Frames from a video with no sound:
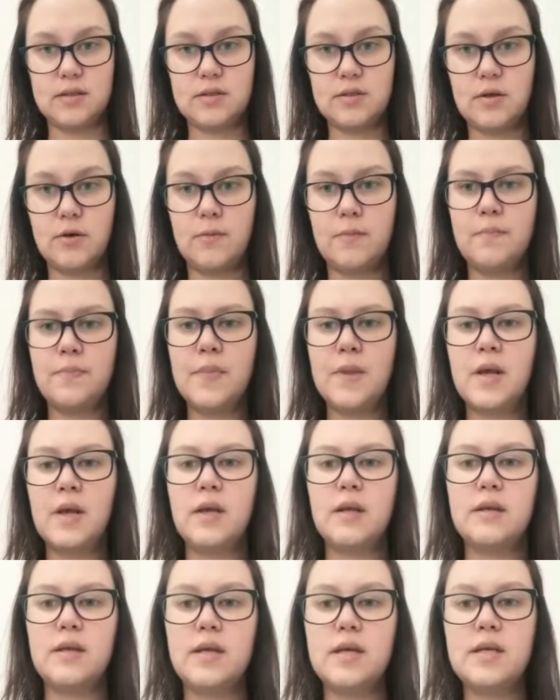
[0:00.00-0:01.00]
So
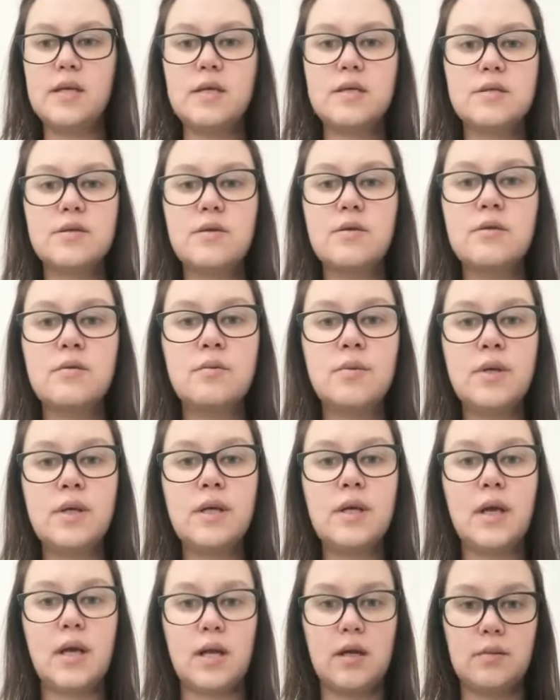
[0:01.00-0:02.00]
there is
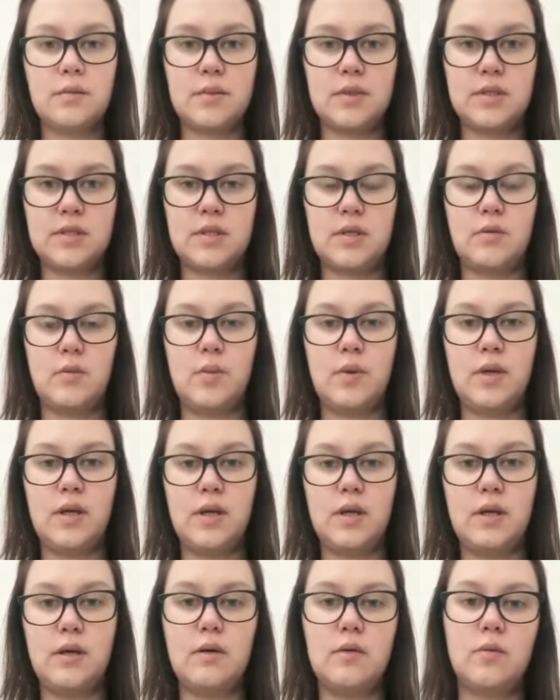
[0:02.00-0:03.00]
three elements that
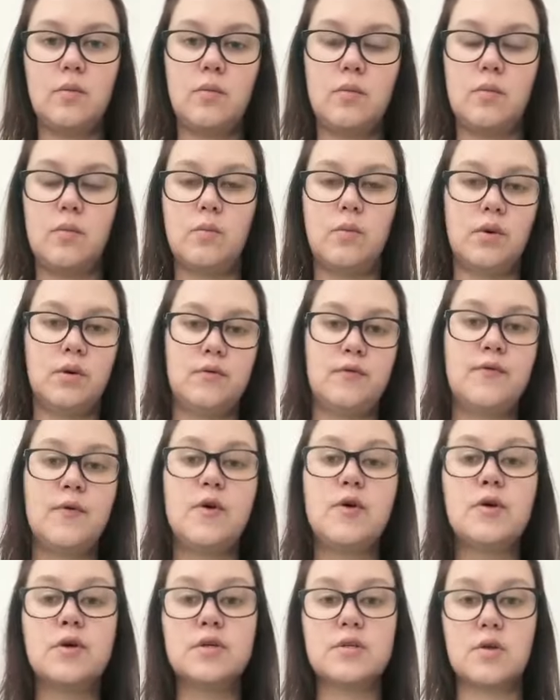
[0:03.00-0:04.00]
we will
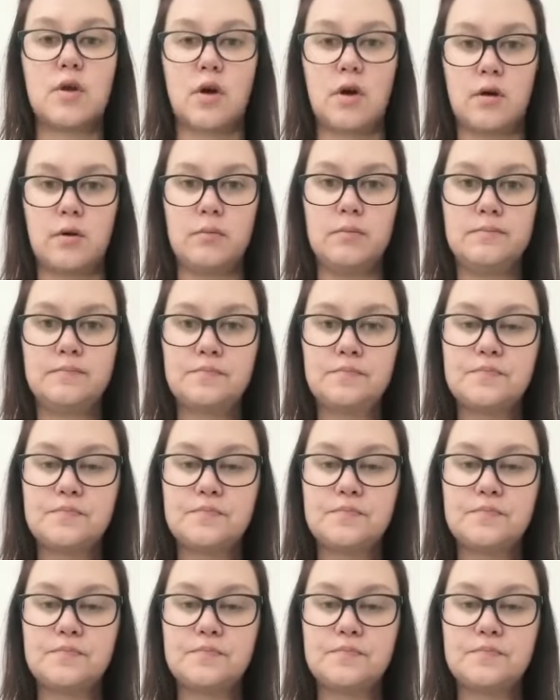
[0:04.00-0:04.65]
focus on